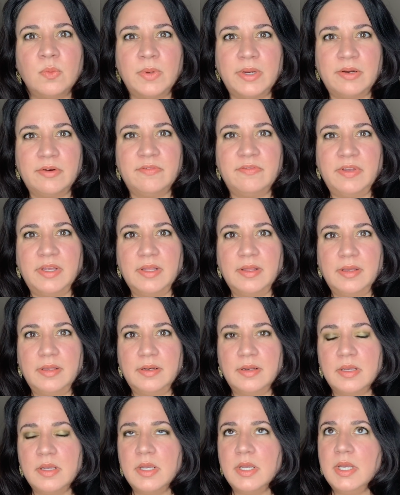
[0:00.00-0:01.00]
weird feeling.
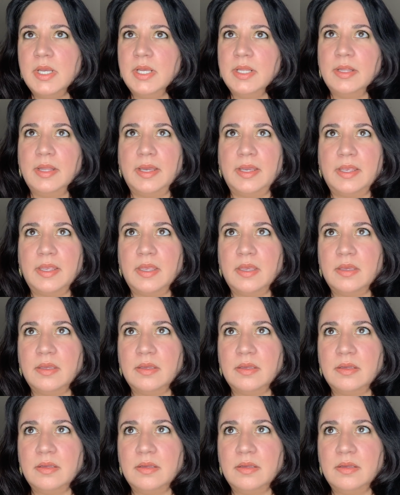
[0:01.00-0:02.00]
Like,
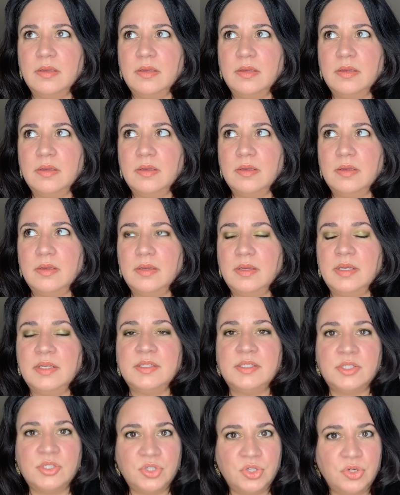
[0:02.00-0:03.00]

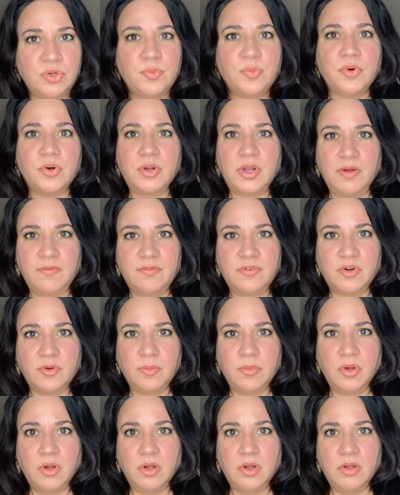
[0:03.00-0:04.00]
it's super
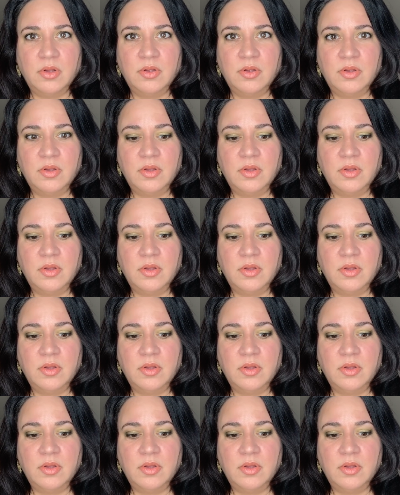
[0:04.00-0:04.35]
comfortable.